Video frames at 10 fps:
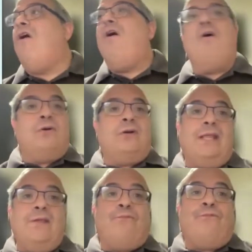or
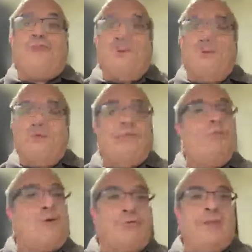if you
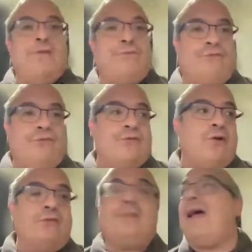
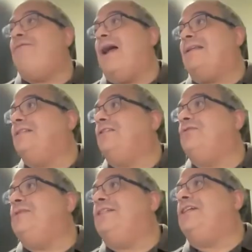don't have access
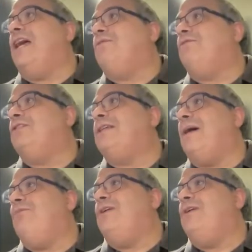to the chat for some